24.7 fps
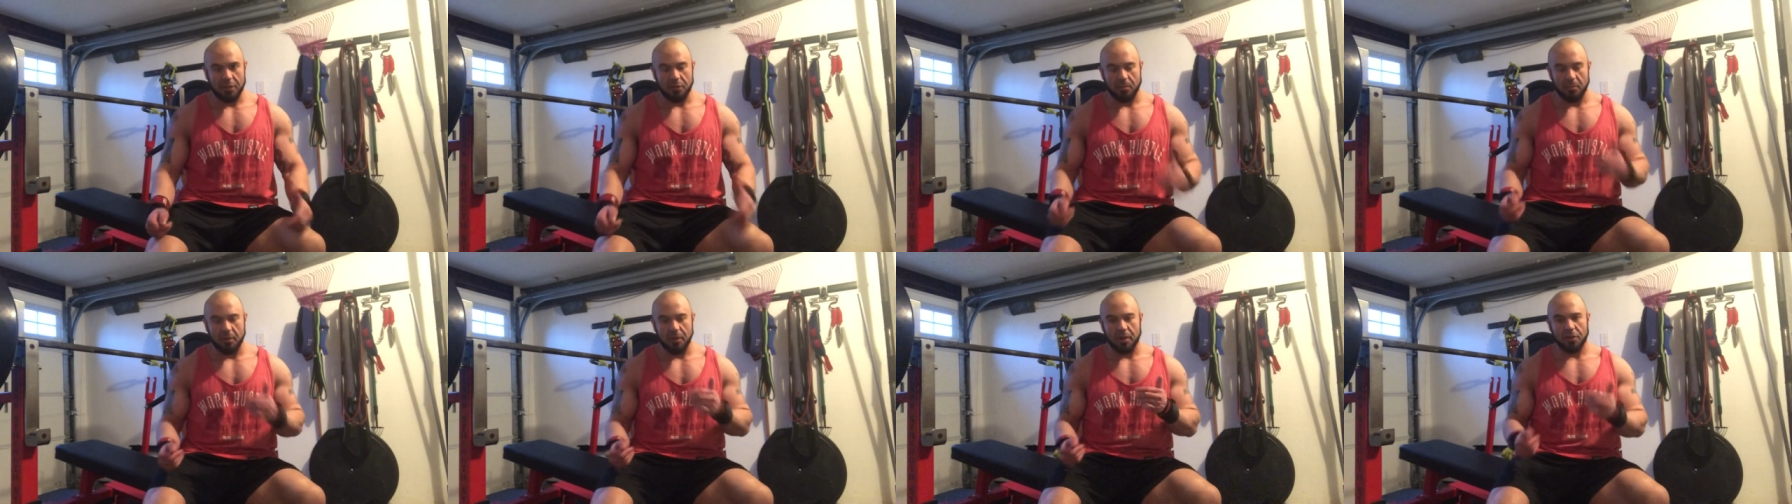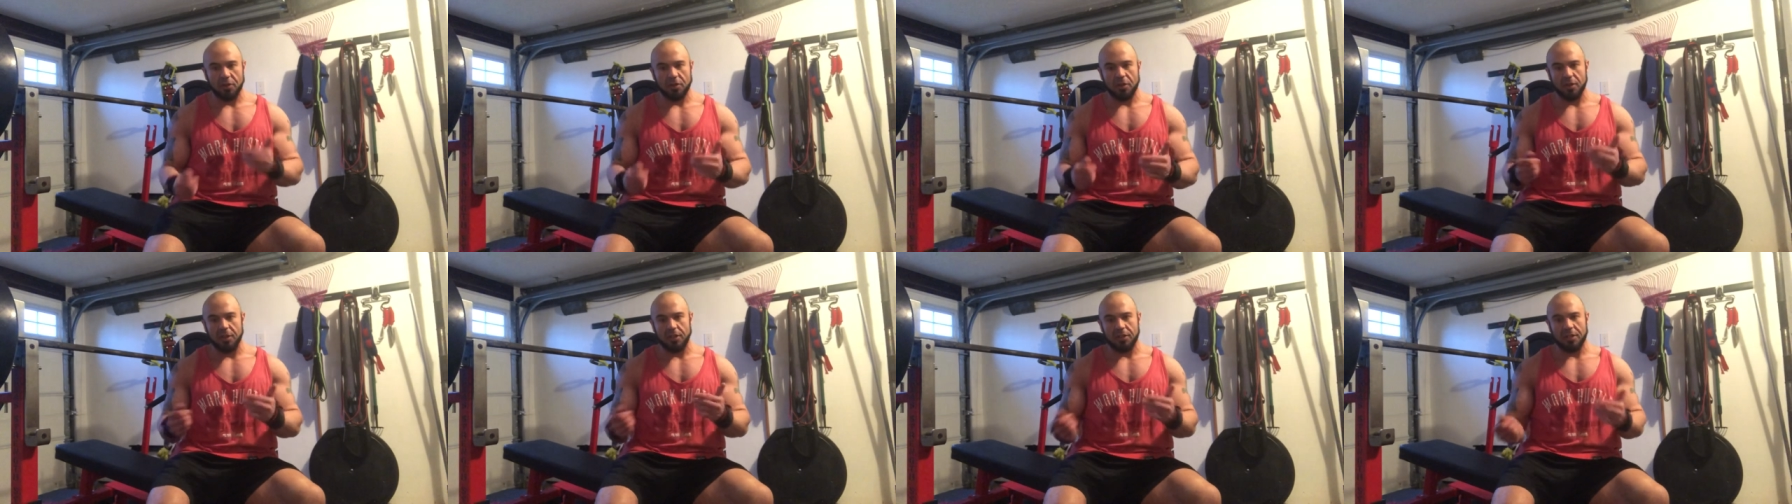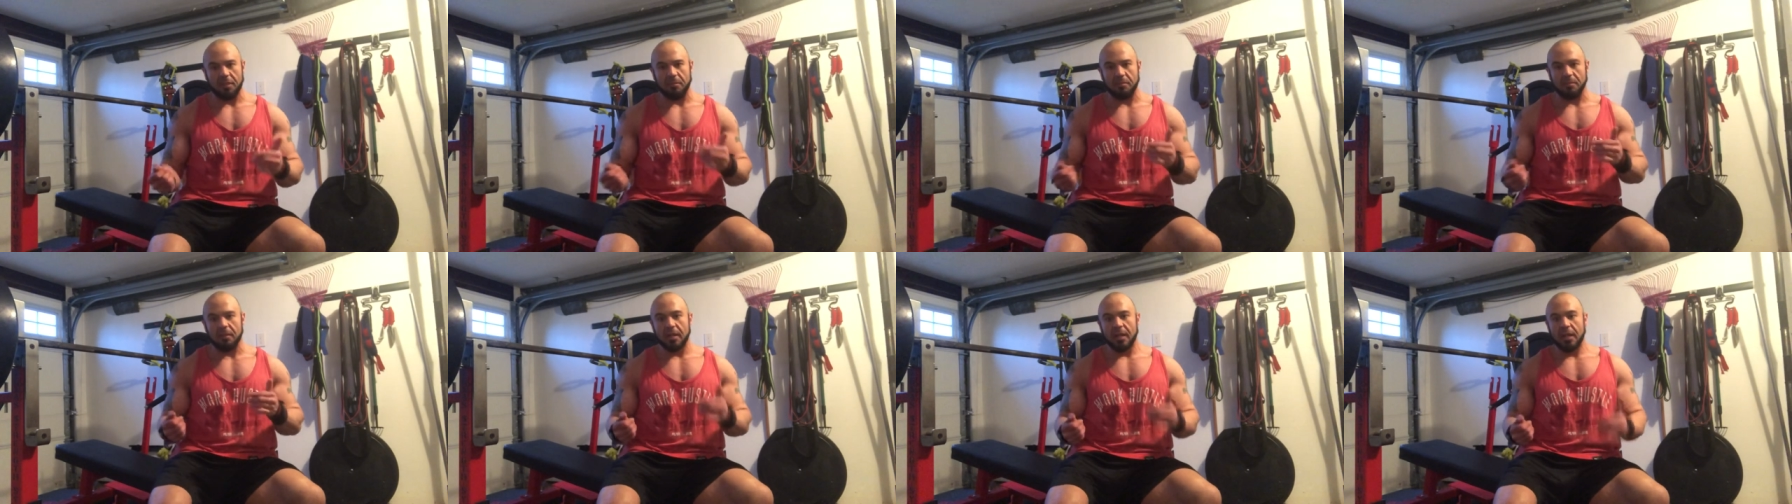So I'm going to show you
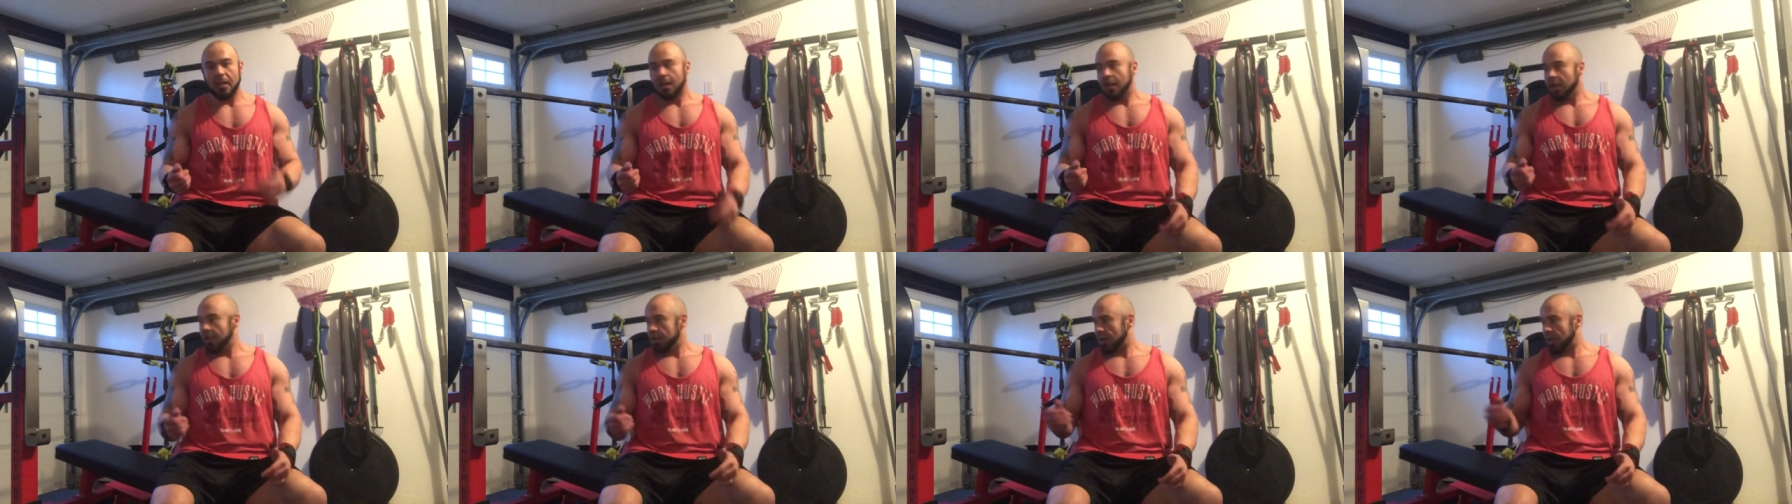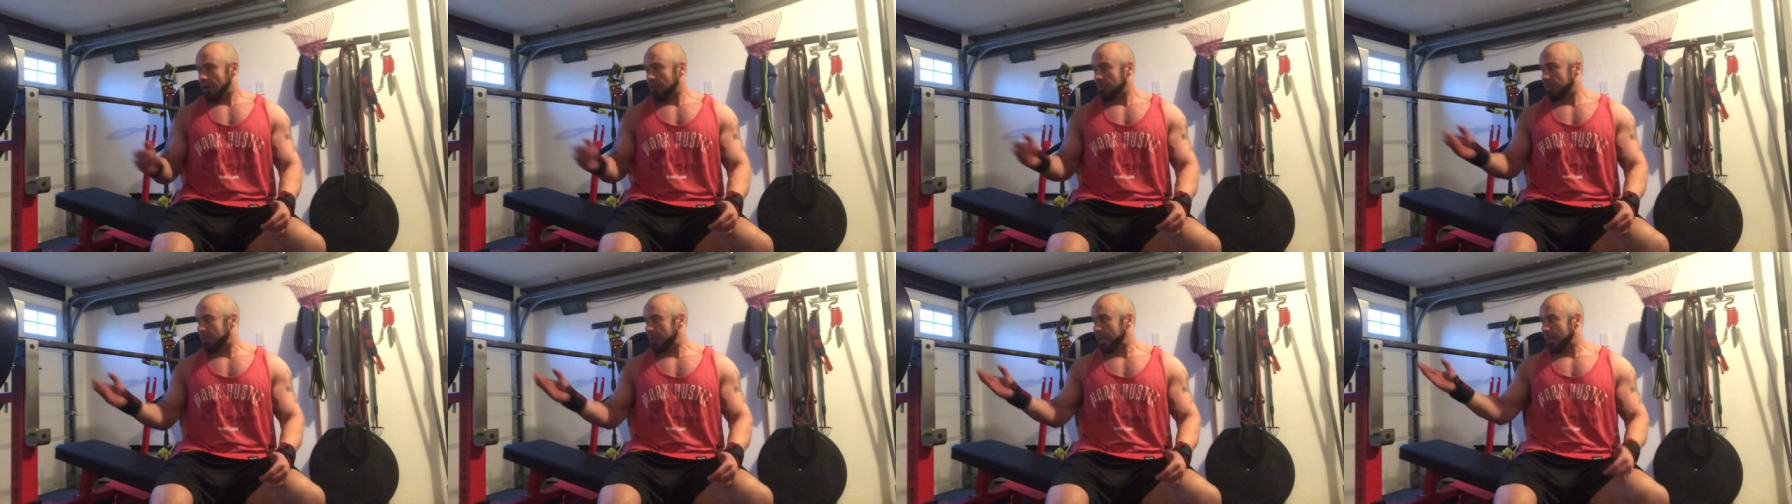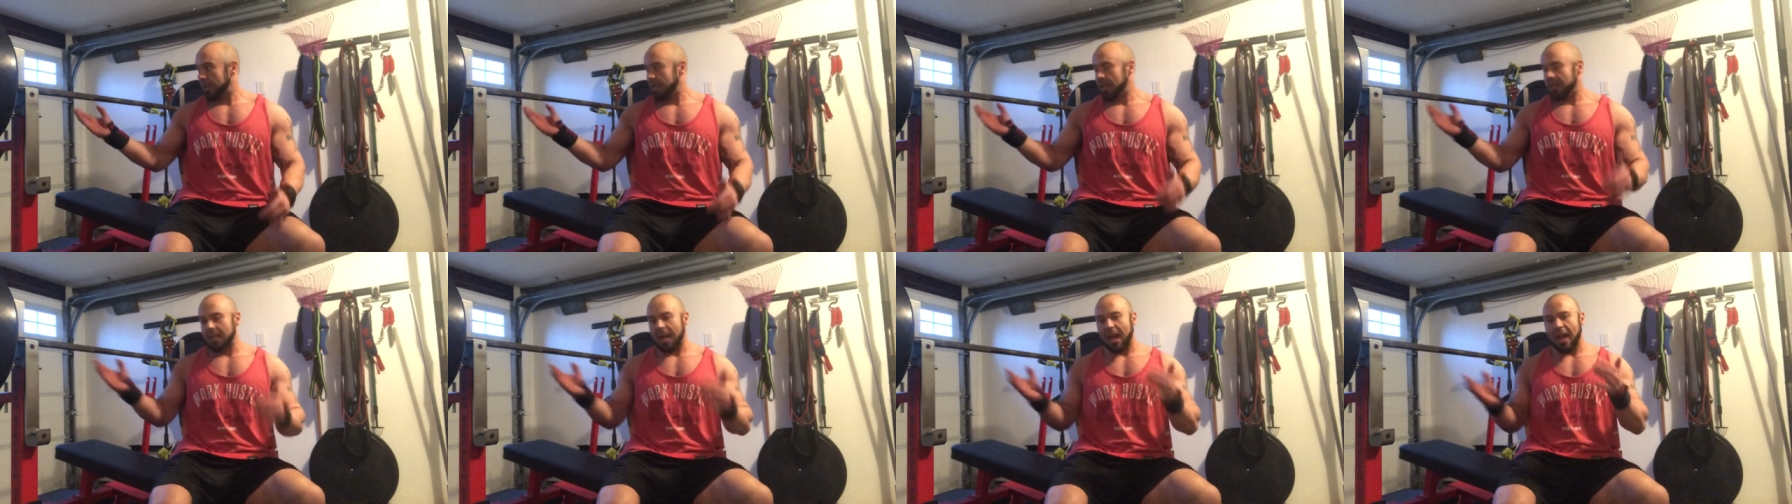some general
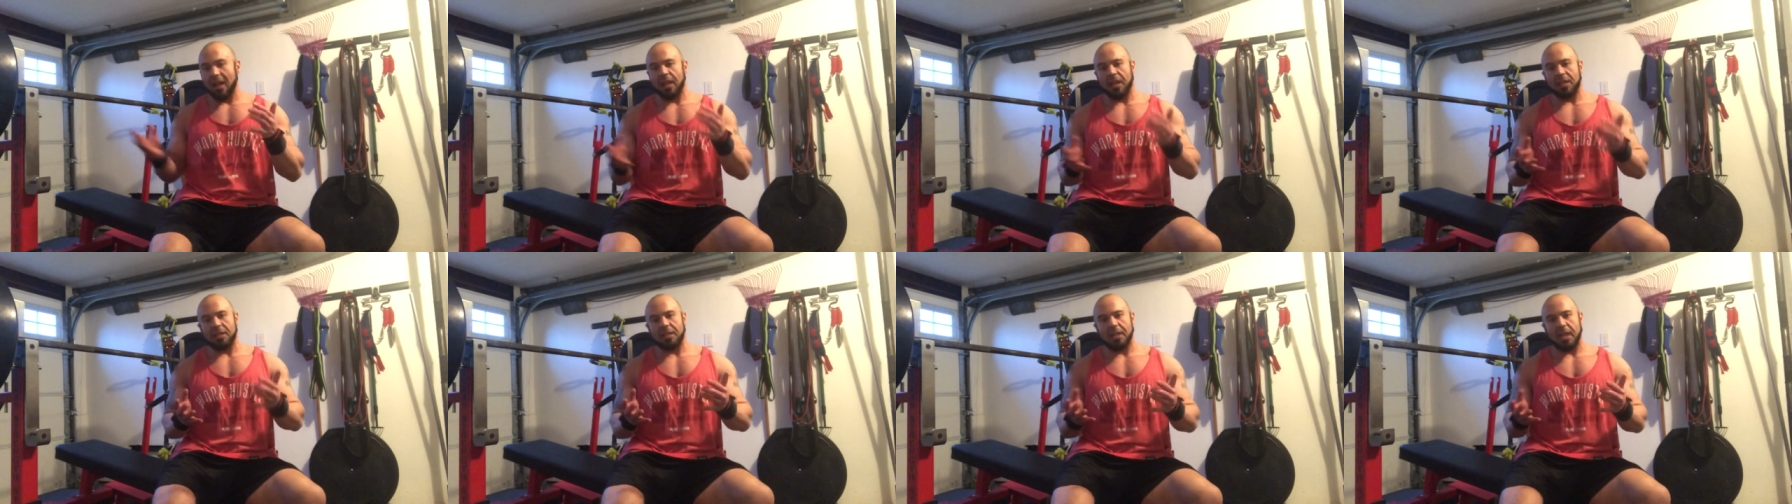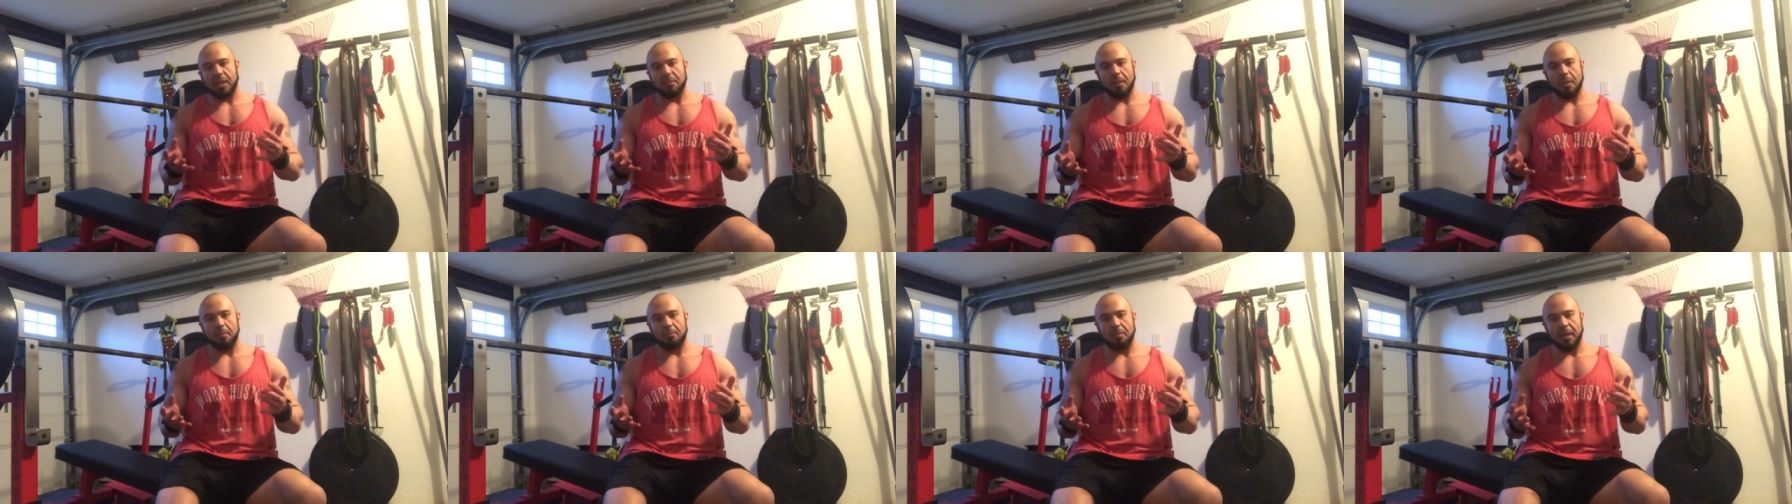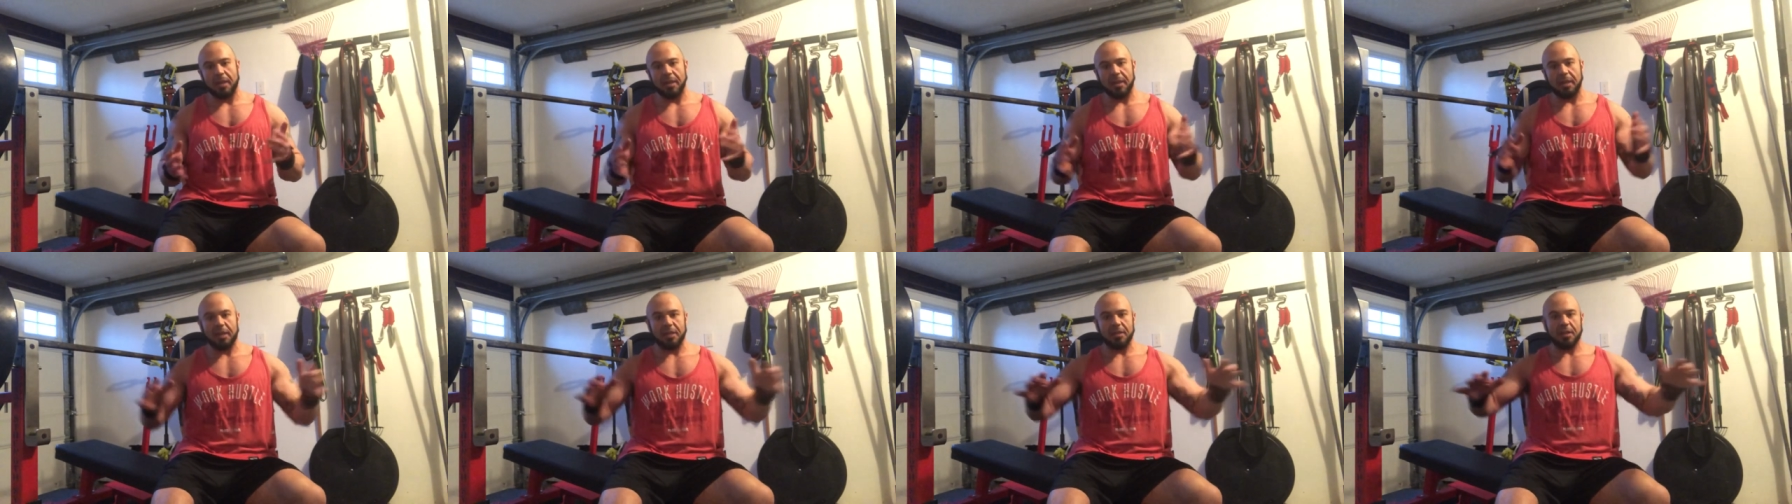techniques. I like to keep my
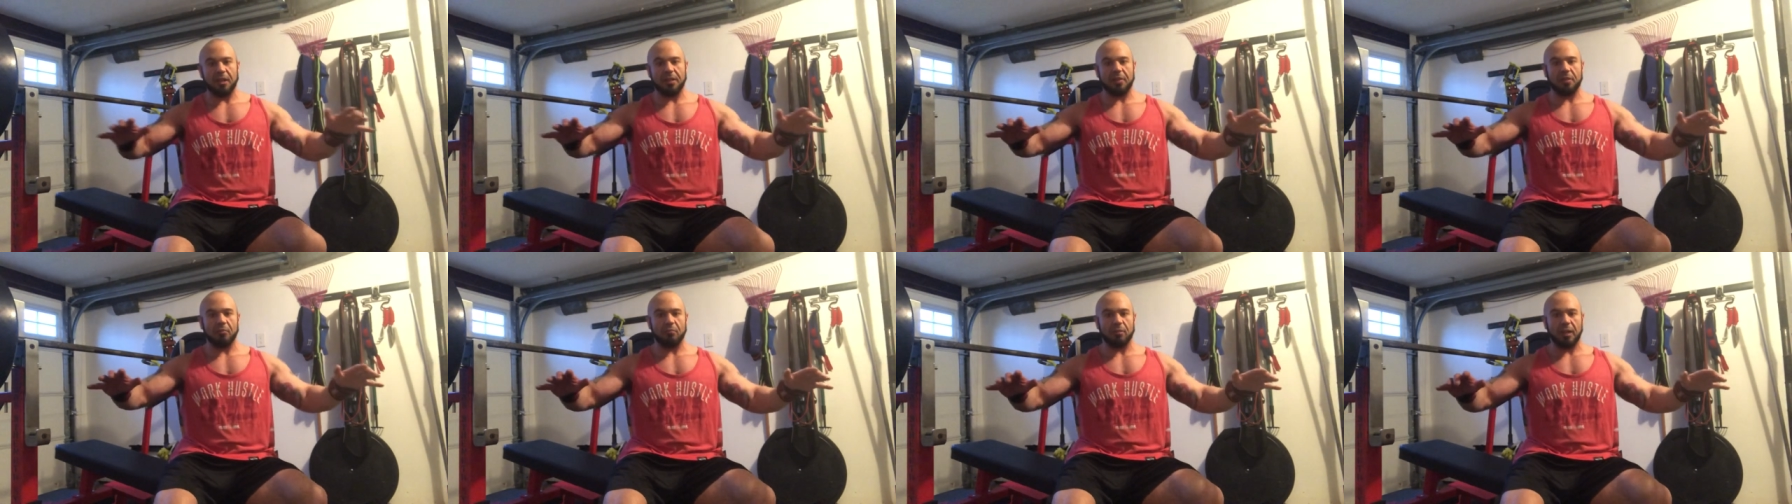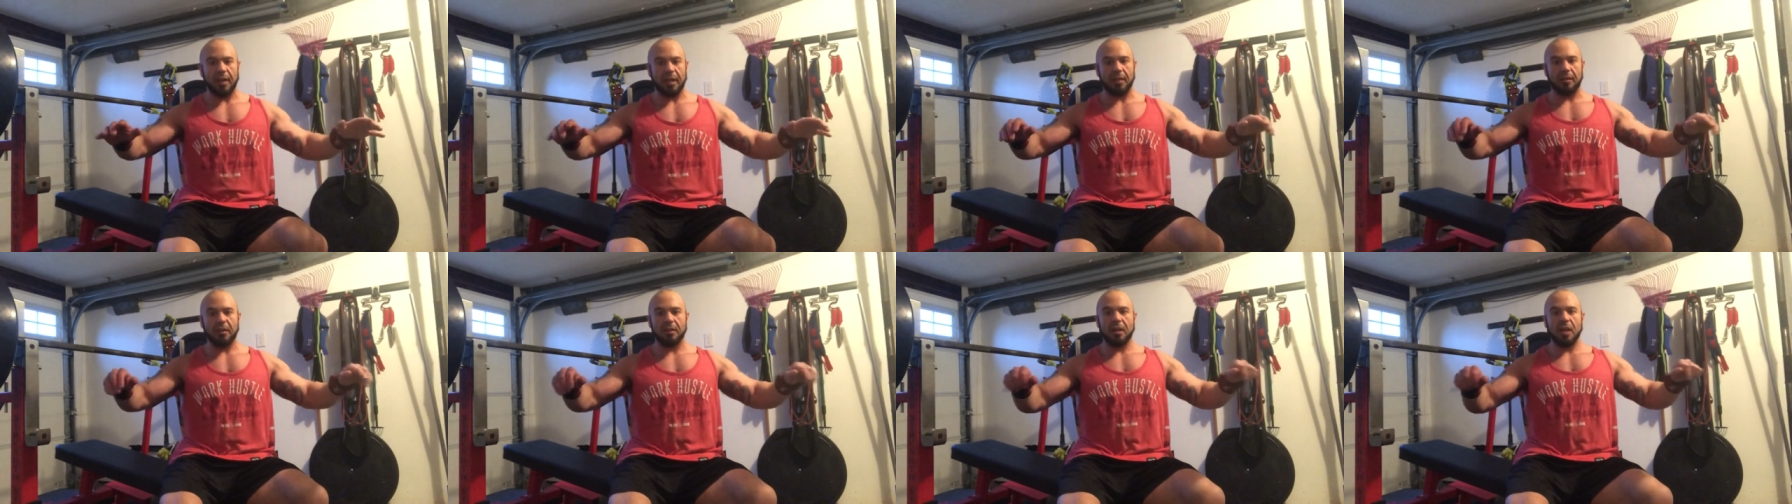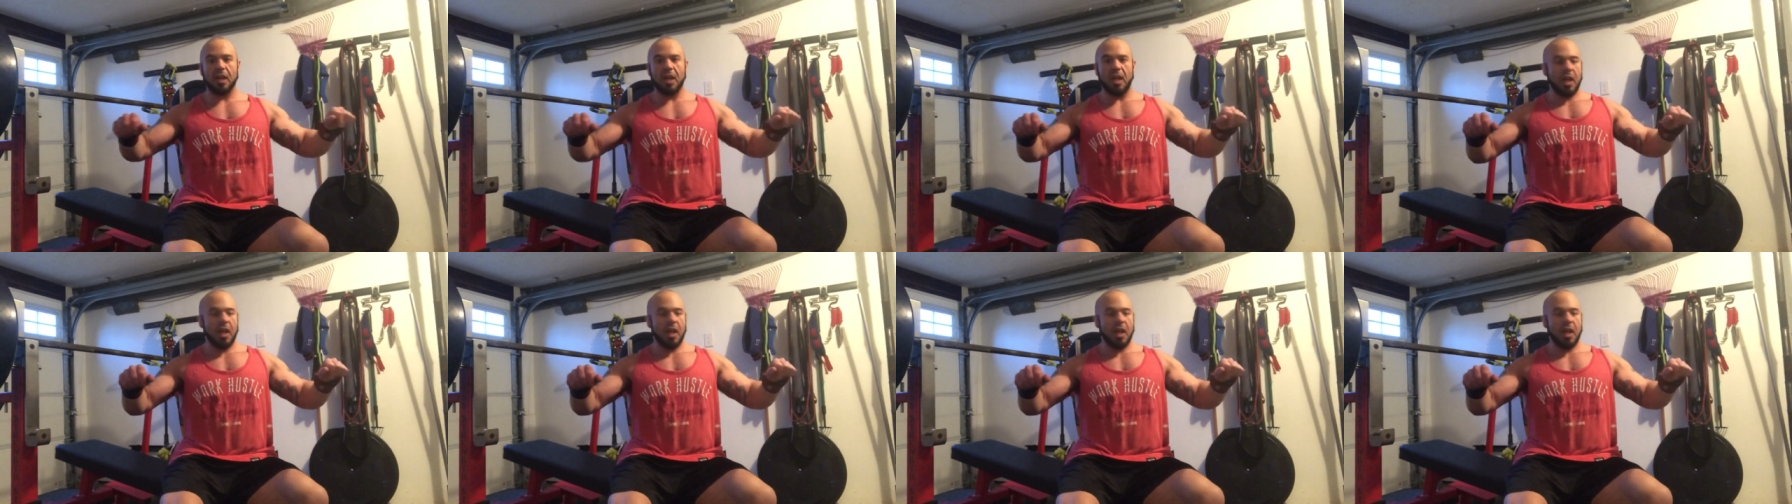pinkies on the ring.